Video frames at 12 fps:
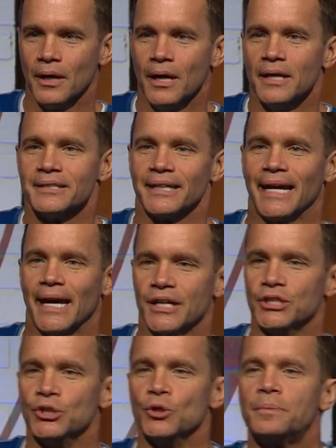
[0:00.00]
to get a
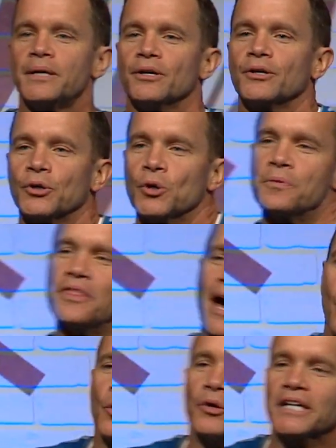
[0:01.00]
new peer group that
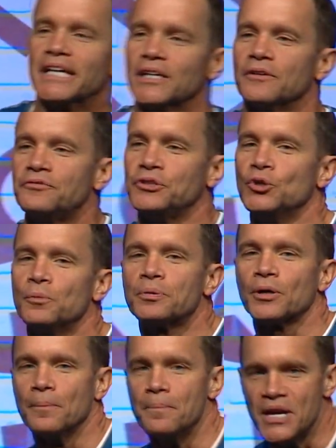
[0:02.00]
will give you
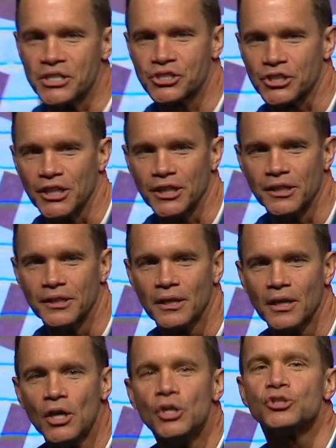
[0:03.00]
permission
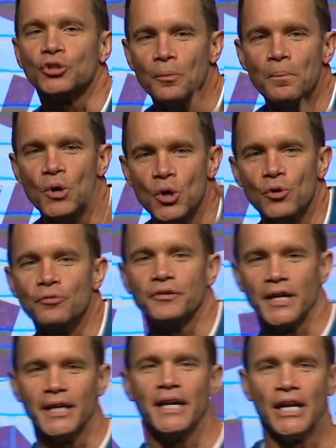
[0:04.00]
to move in
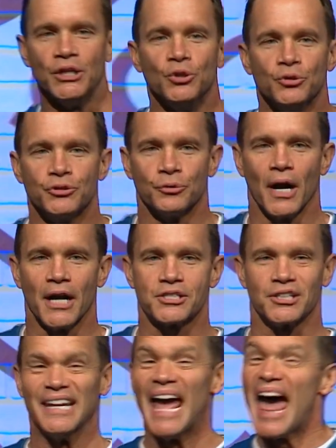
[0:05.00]
a new direction.
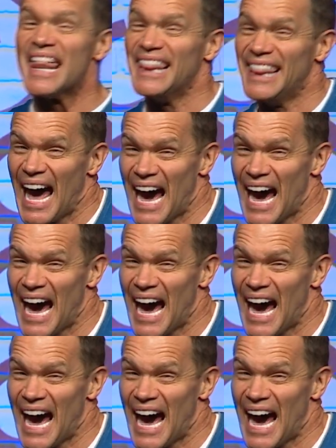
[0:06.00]
That